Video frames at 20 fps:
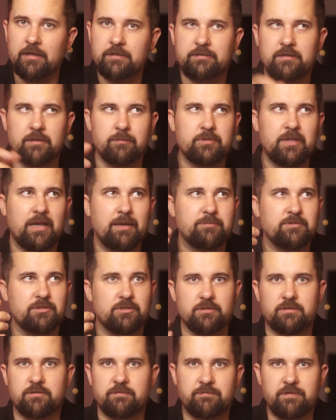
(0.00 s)
sometimes
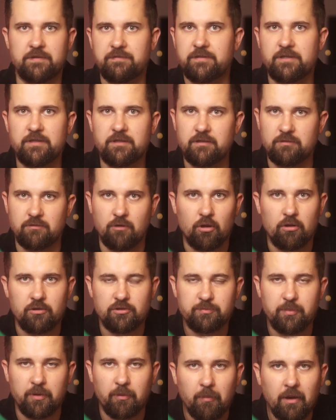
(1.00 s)
just
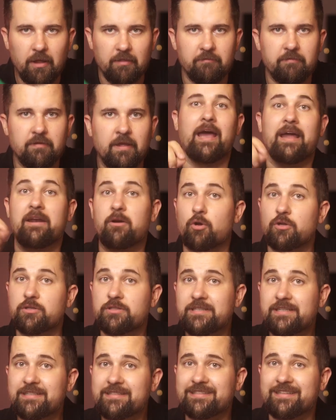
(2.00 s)
$50 per month, and
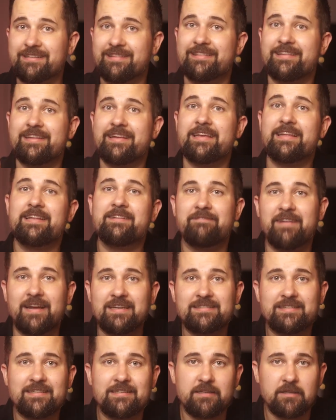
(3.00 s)
consistently
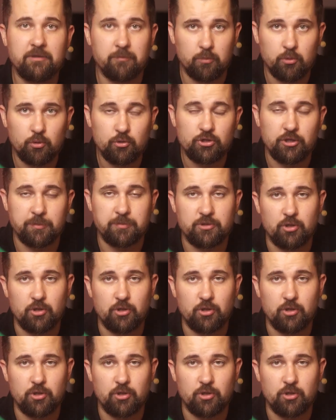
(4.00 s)
invested in blue chip